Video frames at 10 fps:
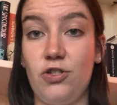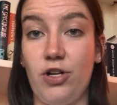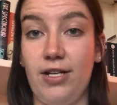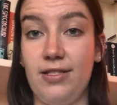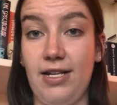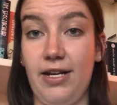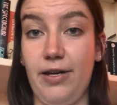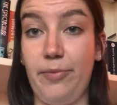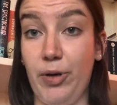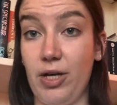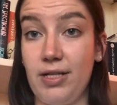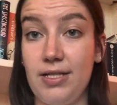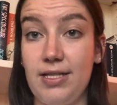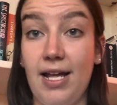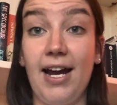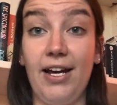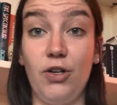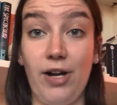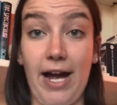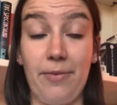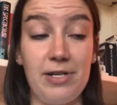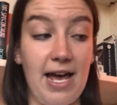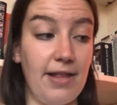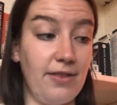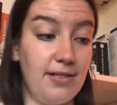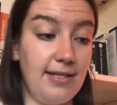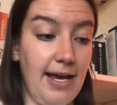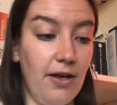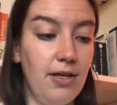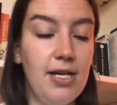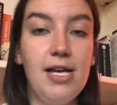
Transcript: translated books that I grabbed at the sale.